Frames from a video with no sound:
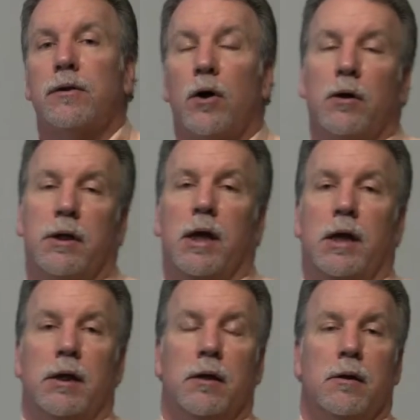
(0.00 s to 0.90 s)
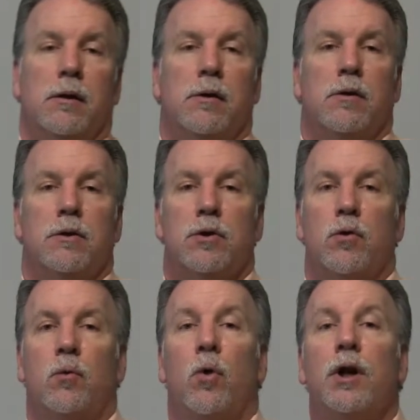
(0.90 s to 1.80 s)
the third key.
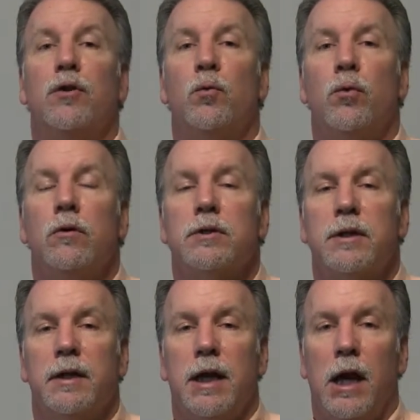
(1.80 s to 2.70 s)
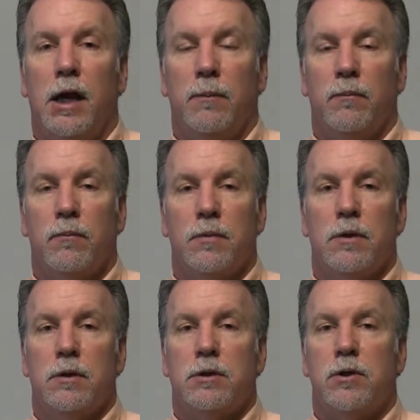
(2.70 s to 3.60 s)
So what are the rules of the game?
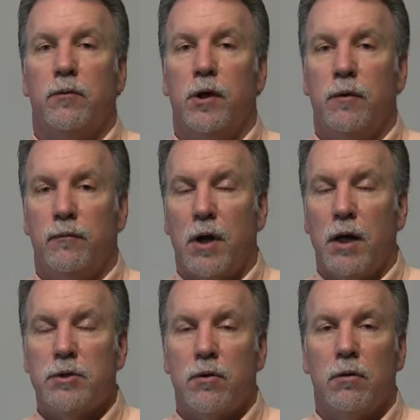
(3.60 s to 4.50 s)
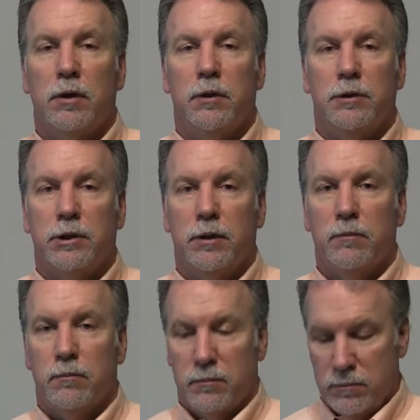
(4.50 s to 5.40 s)
So we've got strong
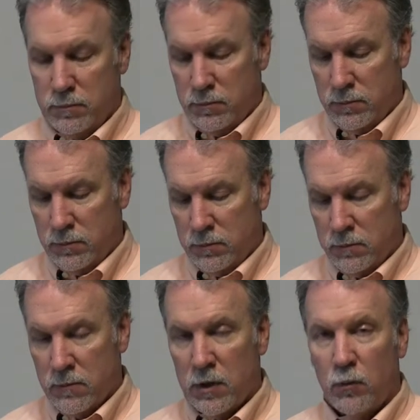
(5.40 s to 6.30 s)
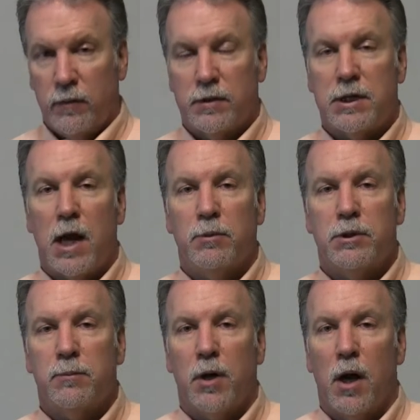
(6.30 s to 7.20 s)
leadership, we've
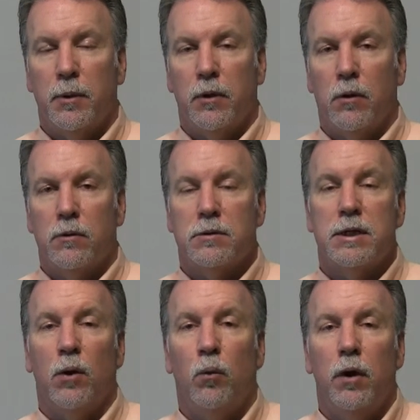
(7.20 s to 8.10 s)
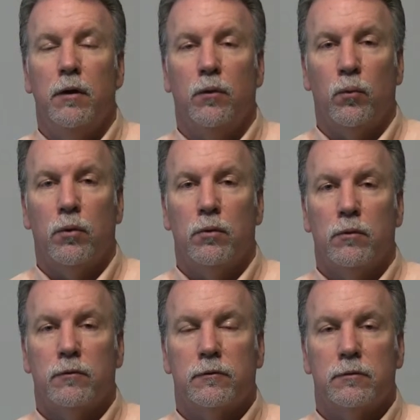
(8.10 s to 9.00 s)
established some common goals. Now what are the
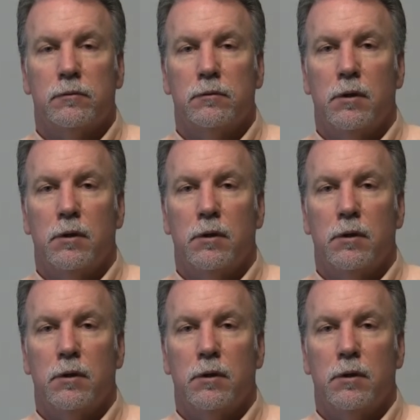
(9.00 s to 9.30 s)
rules?